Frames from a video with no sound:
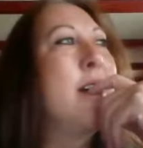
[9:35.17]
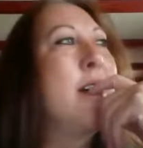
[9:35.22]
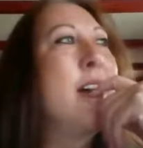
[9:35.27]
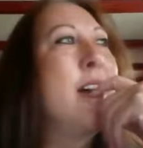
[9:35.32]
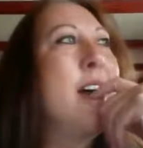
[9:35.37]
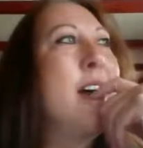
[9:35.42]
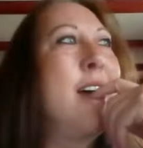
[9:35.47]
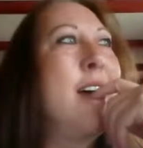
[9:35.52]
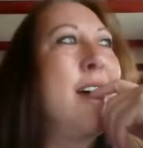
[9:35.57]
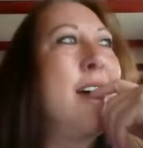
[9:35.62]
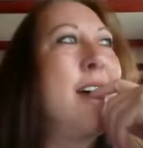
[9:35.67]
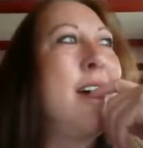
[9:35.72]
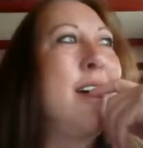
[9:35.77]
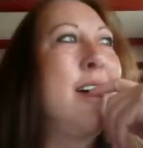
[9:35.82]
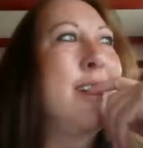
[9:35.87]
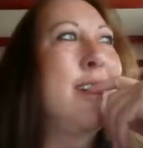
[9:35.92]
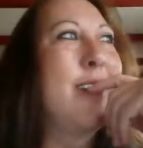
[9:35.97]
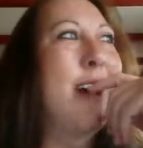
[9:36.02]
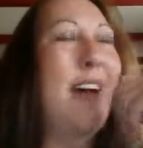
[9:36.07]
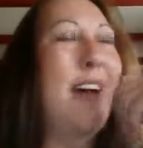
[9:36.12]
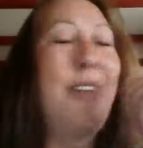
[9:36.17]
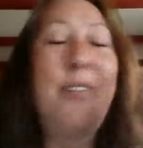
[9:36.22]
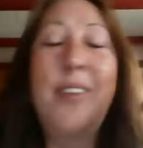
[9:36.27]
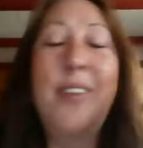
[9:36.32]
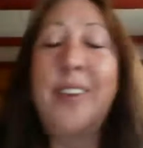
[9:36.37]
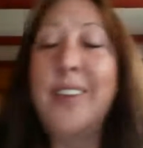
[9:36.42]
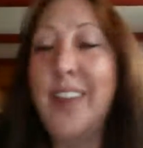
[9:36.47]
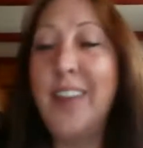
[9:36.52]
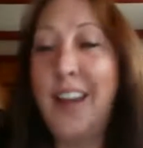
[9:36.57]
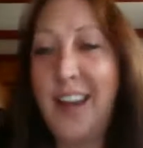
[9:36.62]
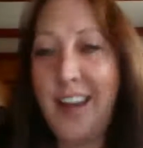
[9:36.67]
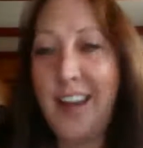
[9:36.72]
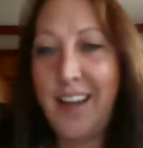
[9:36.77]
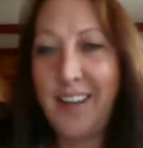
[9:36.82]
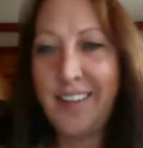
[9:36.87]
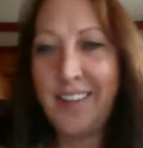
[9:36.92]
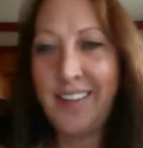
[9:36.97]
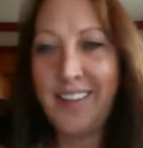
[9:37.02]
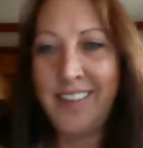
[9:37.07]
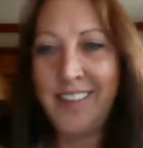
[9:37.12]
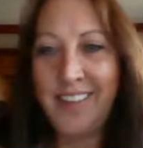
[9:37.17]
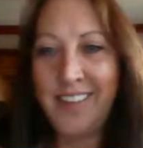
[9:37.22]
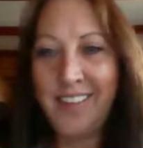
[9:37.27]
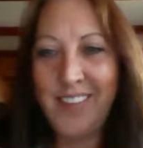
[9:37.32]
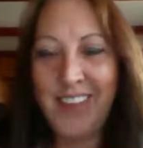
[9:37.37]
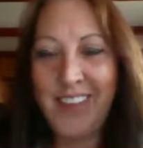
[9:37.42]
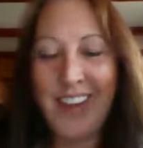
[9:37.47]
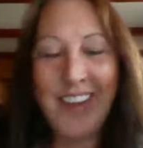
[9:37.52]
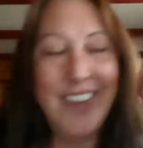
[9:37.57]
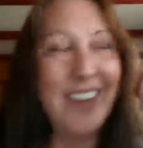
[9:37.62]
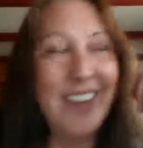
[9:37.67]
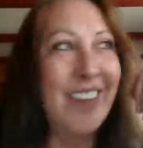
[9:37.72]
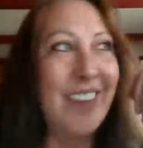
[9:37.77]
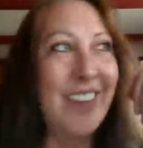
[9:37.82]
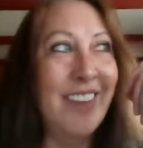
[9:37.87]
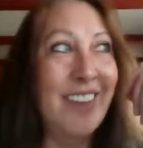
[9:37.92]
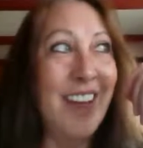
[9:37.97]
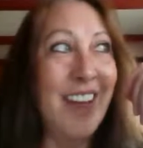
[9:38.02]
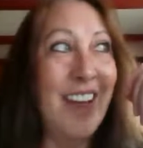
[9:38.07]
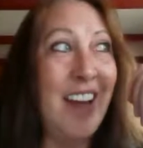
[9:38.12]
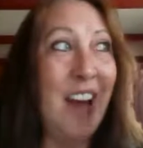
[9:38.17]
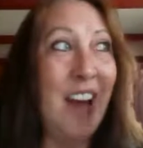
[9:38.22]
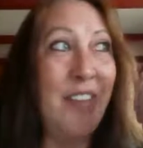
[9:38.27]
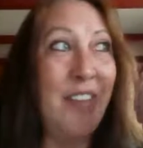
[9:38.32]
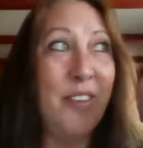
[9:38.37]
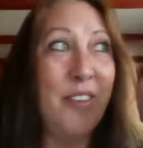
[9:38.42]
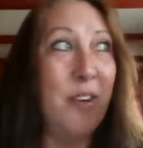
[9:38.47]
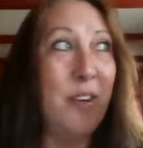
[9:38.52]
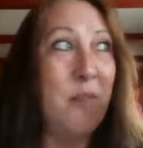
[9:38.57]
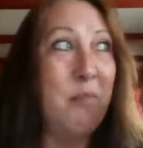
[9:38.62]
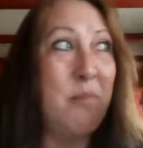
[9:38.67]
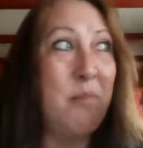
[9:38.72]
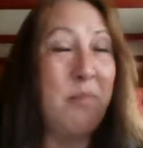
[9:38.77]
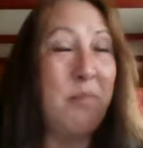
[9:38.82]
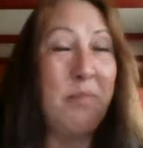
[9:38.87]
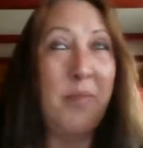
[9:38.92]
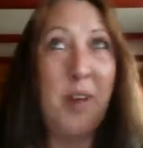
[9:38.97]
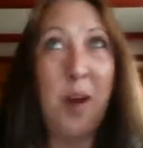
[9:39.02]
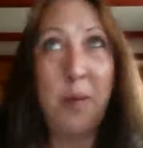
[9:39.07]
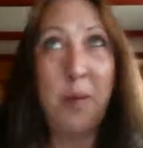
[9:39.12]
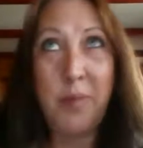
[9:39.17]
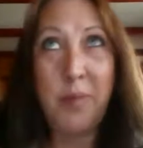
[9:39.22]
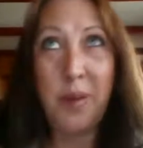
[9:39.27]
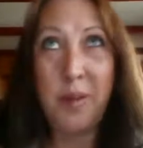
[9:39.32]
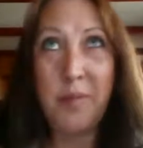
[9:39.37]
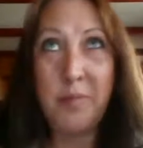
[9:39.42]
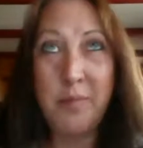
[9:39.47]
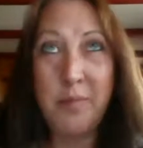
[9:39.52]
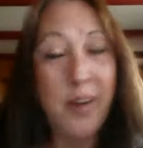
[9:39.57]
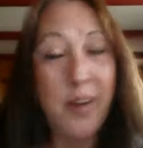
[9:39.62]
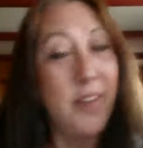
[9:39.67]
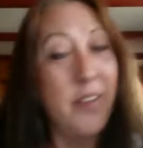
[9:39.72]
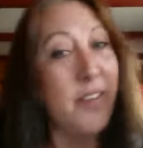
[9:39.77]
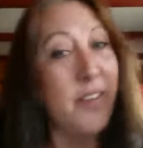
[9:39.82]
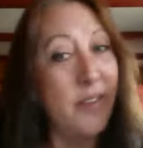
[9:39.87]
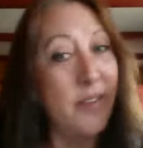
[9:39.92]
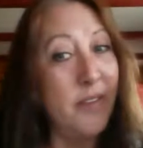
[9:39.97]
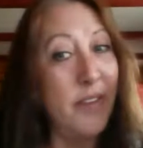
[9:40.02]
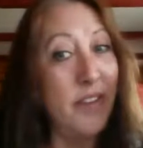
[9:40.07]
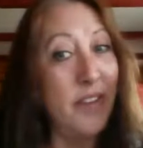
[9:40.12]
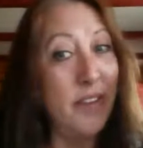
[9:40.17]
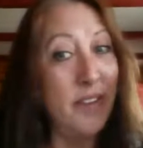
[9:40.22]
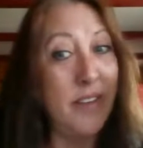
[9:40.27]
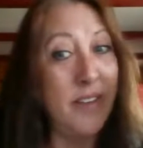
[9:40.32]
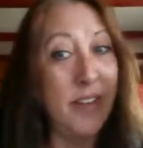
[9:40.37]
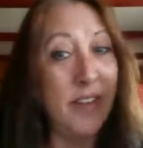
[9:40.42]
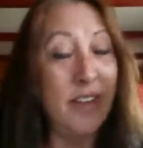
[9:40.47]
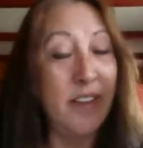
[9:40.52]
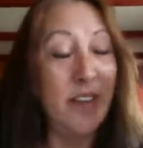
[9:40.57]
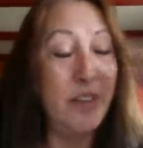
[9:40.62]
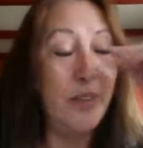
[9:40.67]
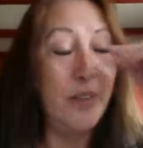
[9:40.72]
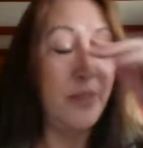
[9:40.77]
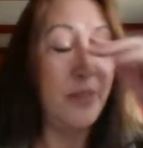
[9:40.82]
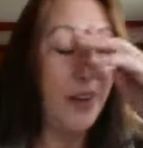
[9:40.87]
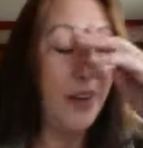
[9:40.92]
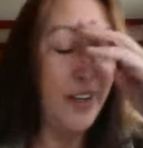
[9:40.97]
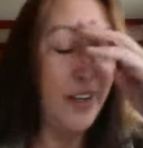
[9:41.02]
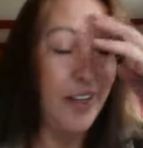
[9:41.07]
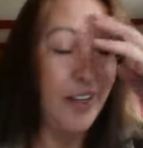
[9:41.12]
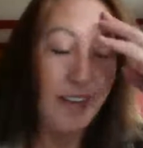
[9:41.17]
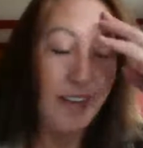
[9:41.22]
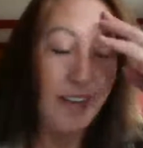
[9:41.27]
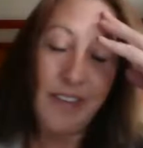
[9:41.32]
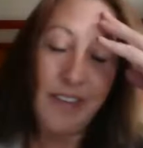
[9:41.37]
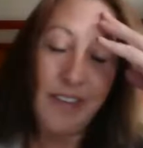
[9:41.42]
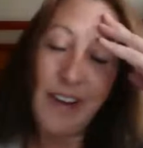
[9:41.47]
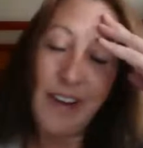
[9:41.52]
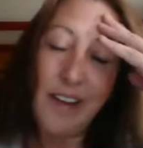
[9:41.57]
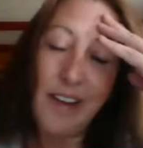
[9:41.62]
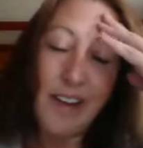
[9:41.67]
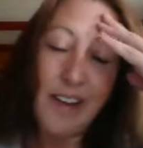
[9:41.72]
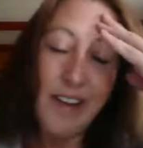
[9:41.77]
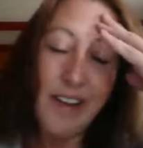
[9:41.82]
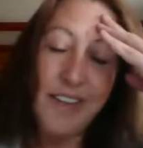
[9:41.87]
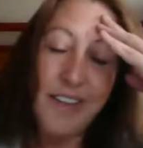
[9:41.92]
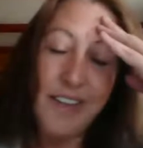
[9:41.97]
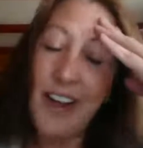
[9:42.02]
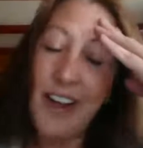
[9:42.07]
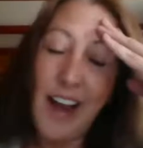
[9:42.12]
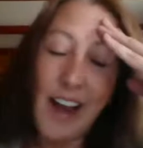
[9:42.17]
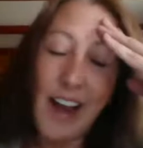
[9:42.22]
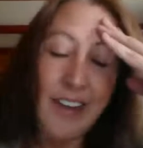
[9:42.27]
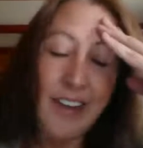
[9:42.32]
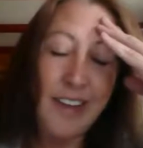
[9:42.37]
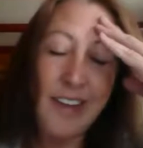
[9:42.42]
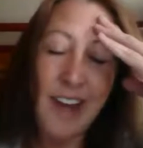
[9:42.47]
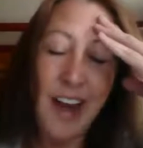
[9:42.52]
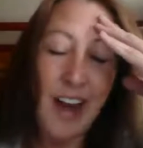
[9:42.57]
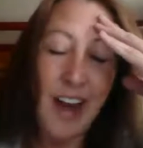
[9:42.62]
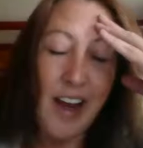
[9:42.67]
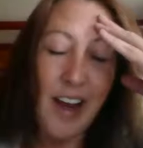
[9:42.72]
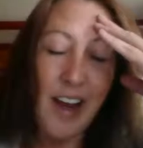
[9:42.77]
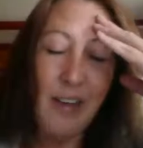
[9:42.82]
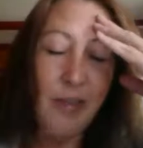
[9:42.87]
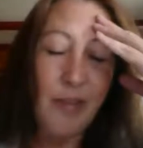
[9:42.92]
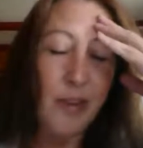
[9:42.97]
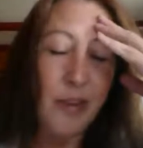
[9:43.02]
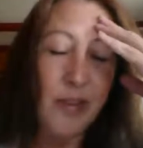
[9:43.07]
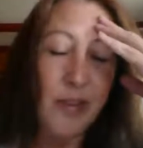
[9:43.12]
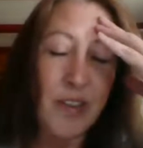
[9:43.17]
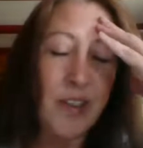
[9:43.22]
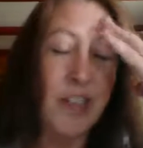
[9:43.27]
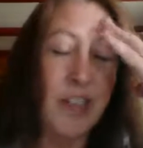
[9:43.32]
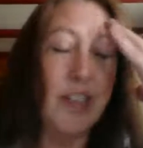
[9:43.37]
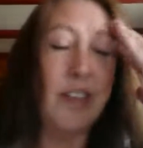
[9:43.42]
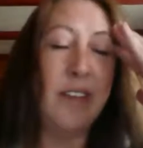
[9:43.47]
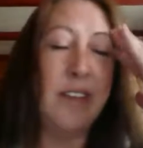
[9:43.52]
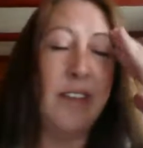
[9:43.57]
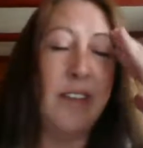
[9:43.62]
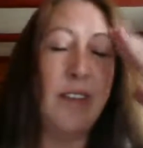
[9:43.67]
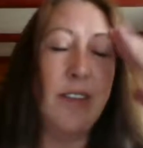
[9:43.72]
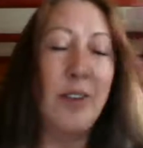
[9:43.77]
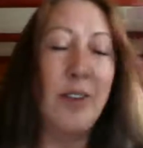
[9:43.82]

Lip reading: And I realized, and this is like after a couple of months of these things running, that I did not have those links